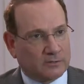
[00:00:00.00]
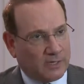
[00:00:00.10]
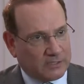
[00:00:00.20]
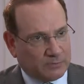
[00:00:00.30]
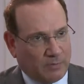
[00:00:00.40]

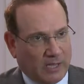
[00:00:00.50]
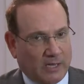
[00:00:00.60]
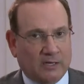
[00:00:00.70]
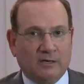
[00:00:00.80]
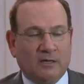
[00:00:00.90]
less
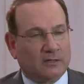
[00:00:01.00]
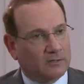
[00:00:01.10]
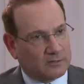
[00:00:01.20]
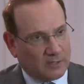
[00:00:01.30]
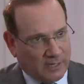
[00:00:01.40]
pain,
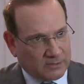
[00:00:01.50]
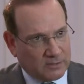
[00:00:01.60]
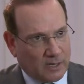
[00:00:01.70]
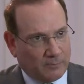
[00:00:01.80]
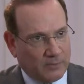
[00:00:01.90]
there's less
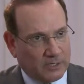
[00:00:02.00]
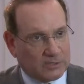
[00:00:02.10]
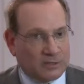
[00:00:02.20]
numbness.